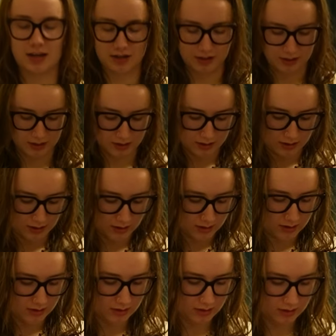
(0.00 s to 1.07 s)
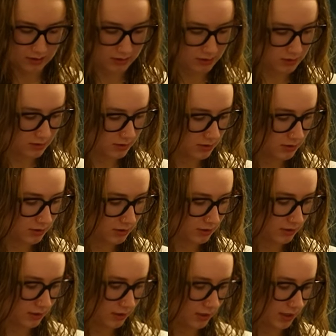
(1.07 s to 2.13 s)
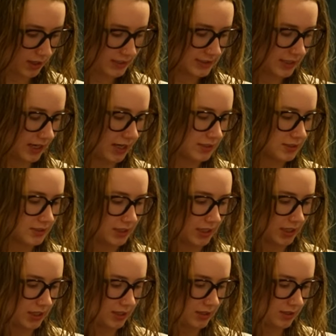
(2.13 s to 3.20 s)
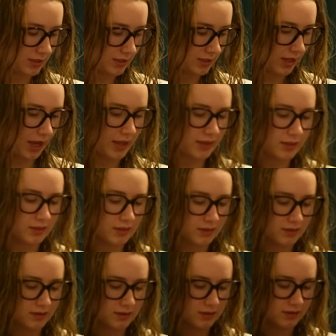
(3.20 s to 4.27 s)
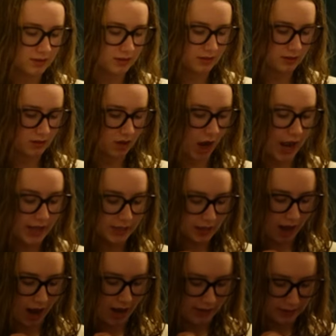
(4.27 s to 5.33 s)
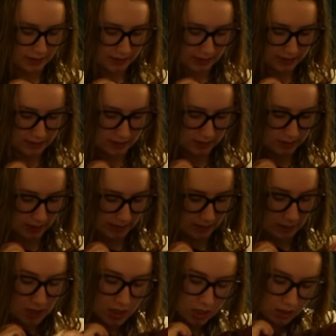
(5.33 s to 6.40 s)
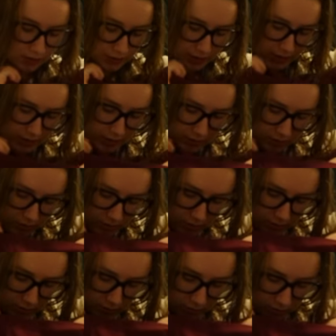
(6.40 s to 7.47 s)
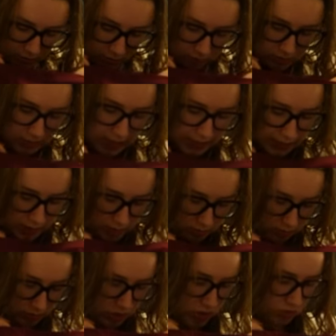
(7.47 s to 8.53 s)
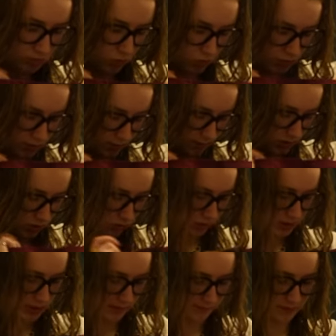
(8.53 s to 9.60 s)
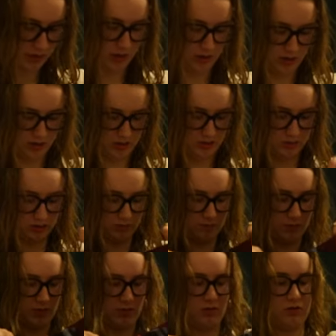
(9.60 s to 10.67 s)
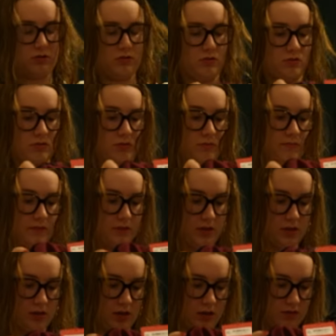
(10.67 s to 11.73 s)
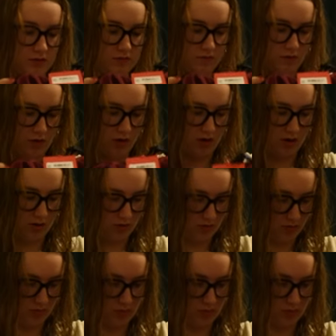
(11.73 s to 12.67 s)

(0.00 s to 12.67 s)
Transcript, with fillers: So he can literally put them with whatever. Like those exactly. are so cute. he better like them. I I think he's I gonna think like he's gonna. There's no liner, which most of his shorts have liners, but hopefully that's fine.